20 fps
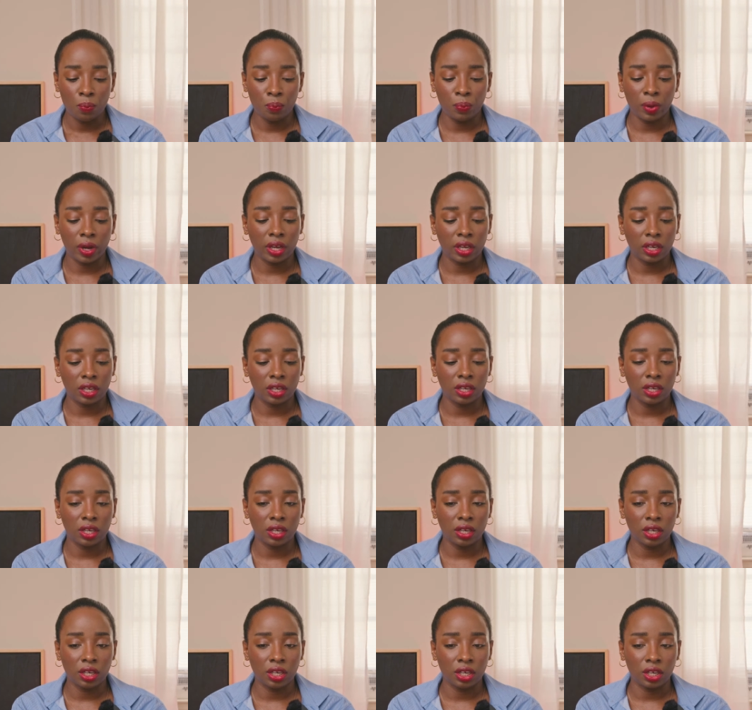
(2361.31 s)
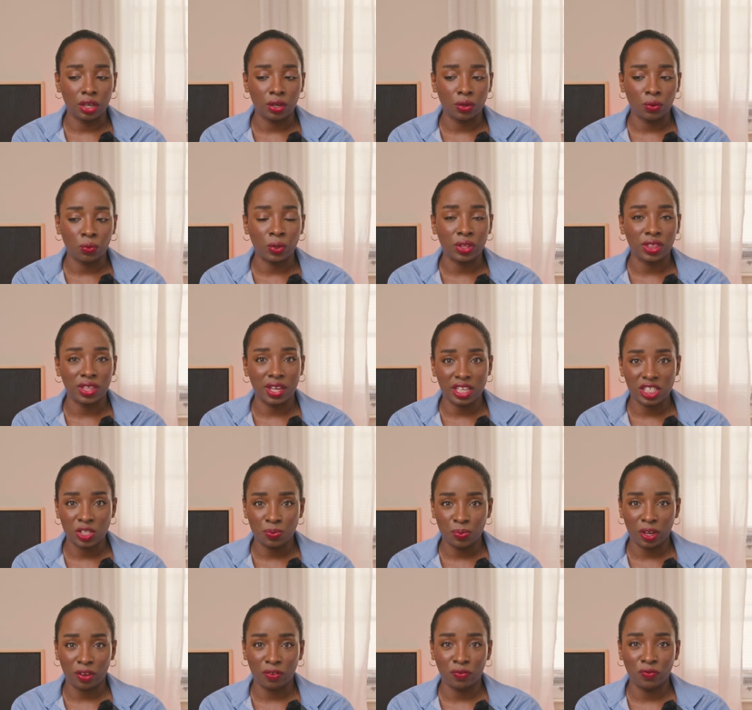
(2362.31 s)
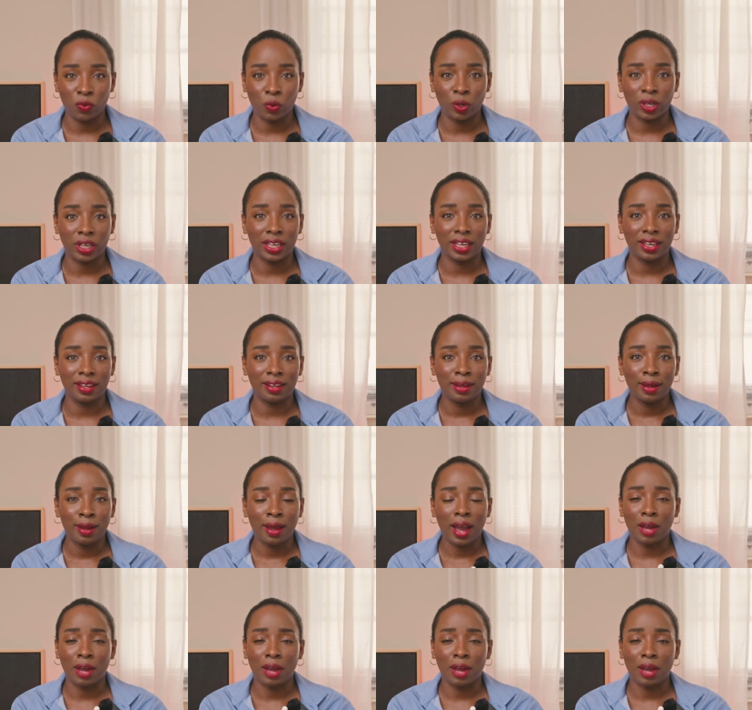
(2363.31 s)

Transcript: But you know, with the SPF 40,